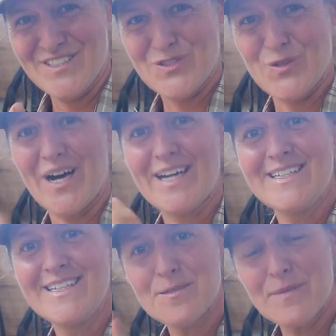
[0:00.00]
So I
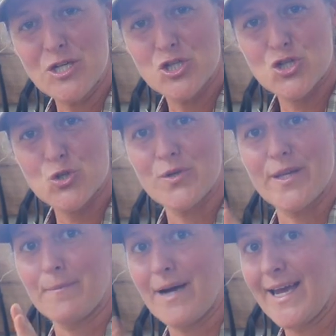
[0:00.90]
need to make sure
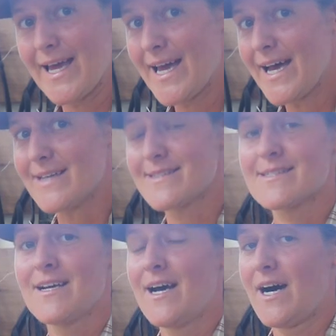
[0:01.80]
that my
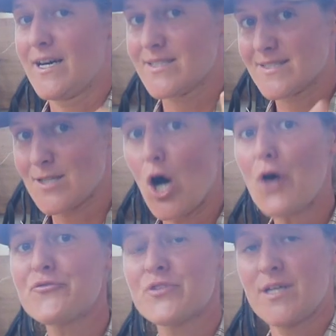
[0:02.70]
hands are
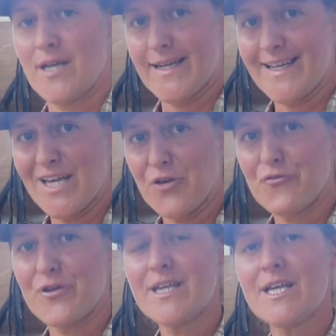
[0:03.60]
soft and
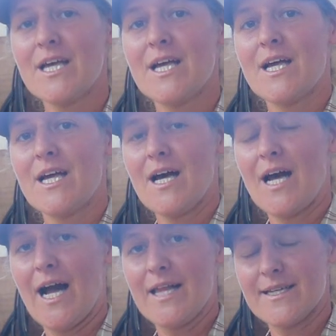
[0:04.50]
giving
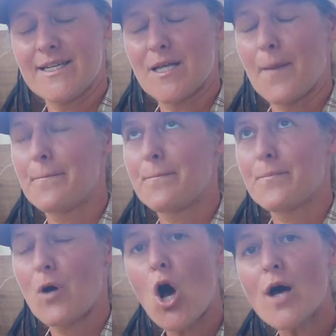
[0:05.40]
and in a
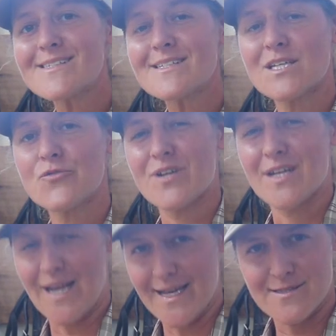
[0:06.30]
positive
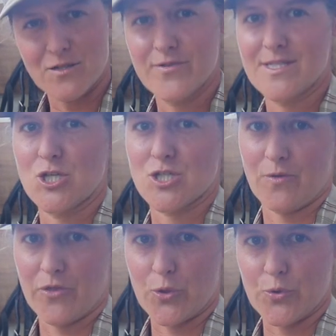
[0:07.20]
and nice conversation
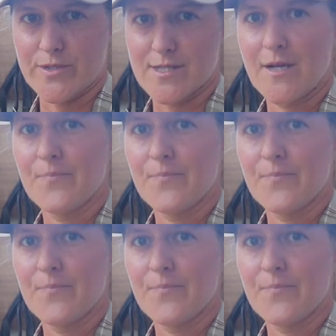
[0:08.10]
with the horse.